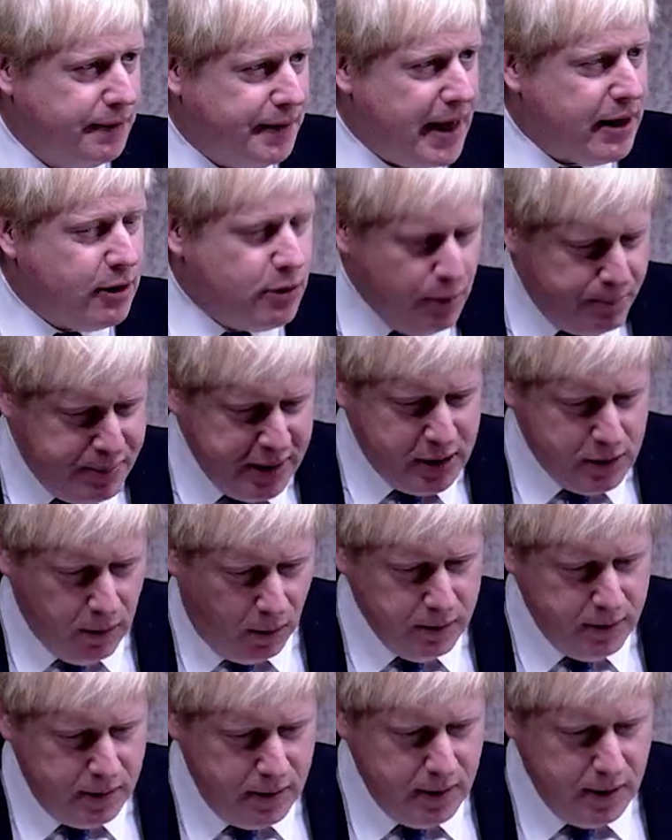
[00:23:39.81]
they could be
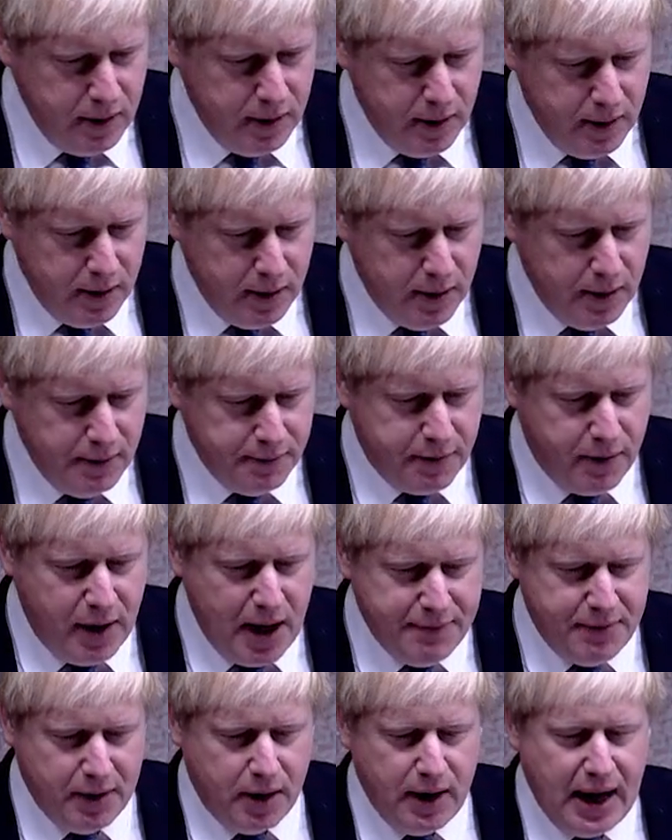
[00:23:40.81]
gone
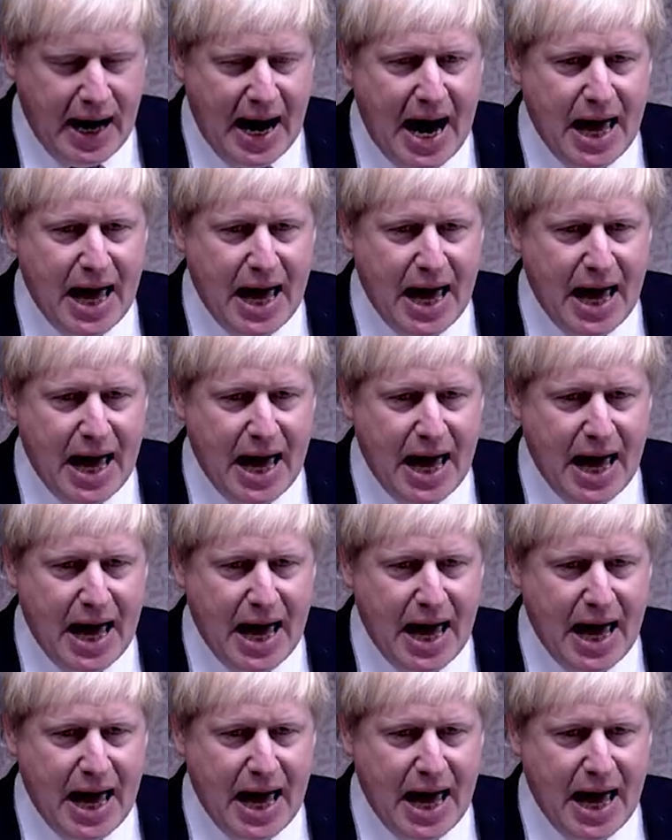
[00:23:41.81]
forever.